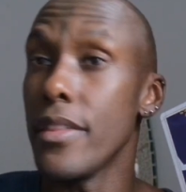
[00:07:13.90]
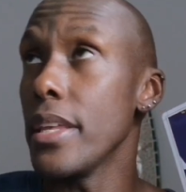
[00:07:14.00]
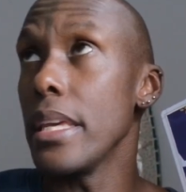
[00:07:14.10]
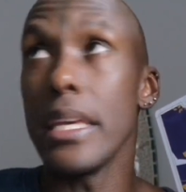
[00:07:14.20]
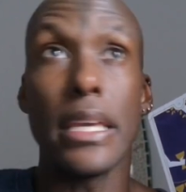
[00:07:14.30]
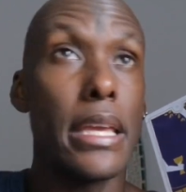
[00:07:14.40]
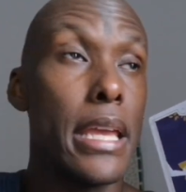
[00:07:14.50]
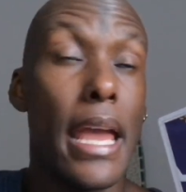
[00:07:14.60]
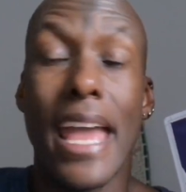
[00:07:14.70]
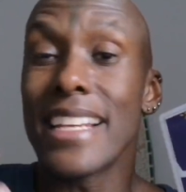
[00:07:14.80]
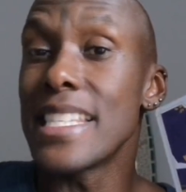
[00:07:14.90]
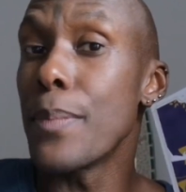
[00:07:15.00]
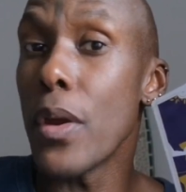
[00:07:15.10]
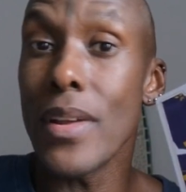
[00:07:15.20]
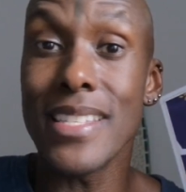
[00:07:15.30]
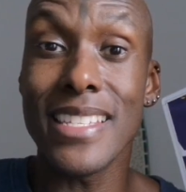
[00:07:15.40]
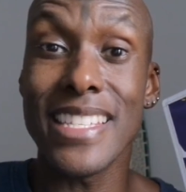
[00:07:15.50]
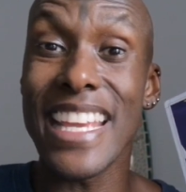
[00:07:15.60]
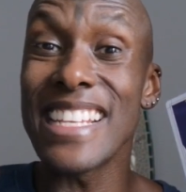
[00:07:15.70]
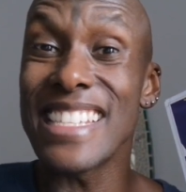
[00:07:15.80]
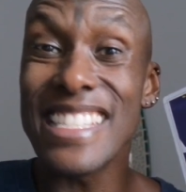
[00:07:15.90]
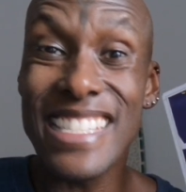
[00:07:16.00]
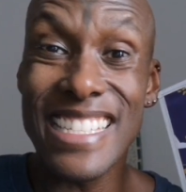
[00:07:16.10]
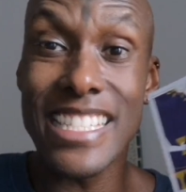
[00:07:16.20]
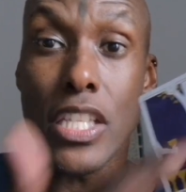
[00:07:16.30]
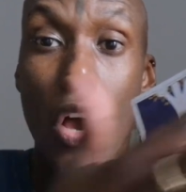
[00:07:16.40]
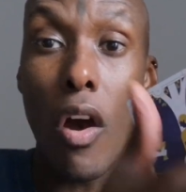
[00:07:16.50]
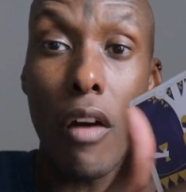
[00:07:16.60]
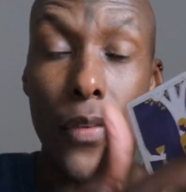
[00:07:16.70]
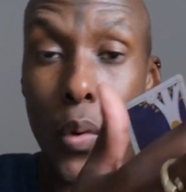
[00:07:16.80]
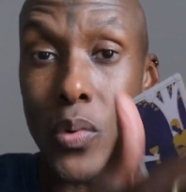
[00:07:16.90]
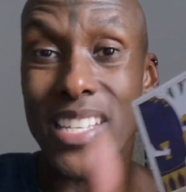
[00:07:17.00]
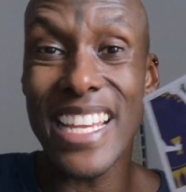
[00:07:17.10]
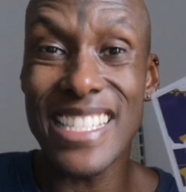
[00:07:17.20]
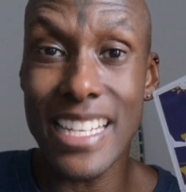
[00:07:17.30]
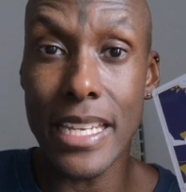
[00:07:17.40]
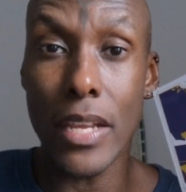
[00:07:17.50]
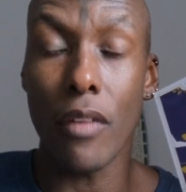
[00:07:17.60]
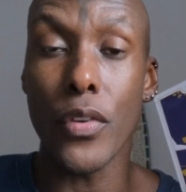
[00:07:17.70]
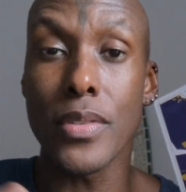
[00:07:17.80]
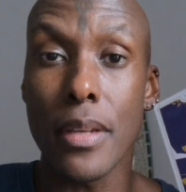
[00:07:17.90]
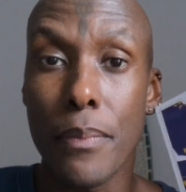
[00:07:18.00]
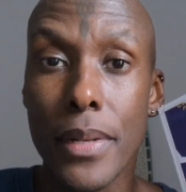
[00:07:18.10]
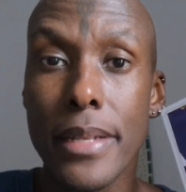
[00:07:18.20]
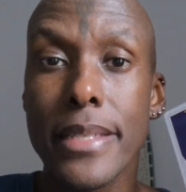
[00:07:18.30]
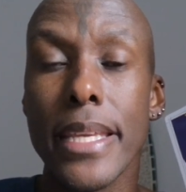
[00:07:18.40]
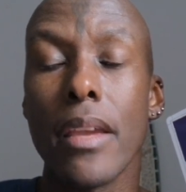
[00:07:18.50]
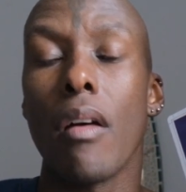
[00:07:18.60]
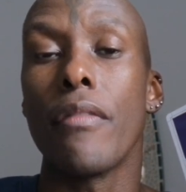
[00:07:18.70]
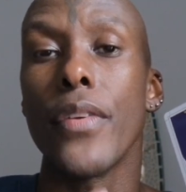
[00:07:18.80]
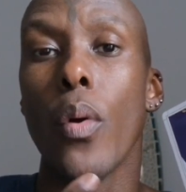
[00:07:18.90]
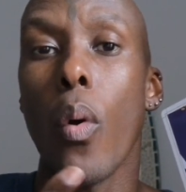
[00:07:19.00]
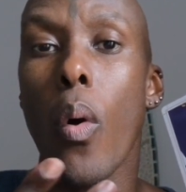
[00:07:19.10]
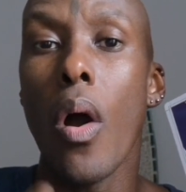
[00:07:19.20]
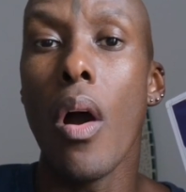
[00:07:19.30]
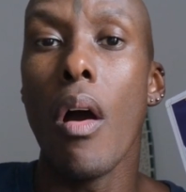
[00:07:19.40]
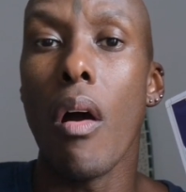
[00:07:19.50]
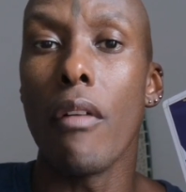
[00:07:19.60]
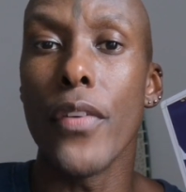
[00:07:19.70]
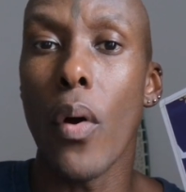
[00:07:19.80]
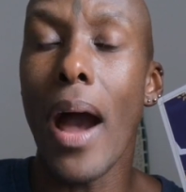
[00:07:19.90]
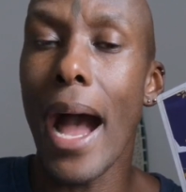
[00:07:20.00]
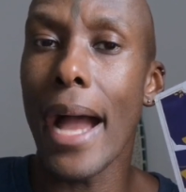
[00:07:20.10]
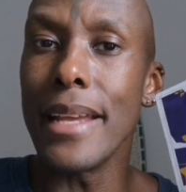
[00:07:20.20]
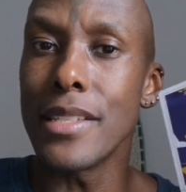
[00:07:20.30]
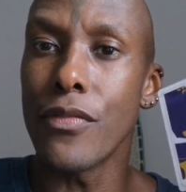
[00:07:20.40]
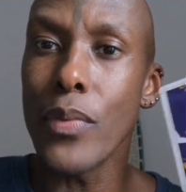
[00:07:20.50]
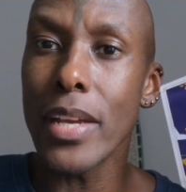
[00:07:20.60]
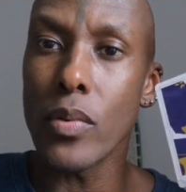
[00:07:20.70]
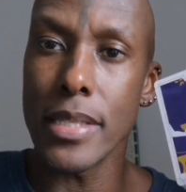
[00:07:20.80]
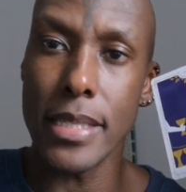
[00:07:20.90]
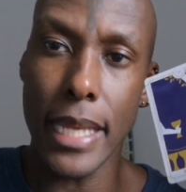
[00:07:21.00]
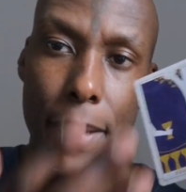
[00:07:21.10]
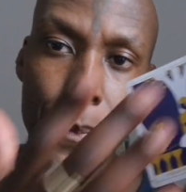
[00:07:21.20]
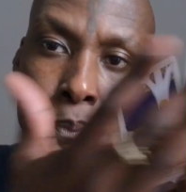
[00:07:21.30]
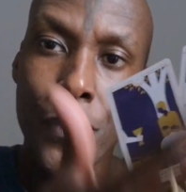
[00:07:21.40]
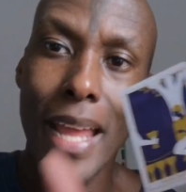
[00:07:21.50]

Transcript: the experiences, the existence of your destiny, of your stability, of your highest frequency.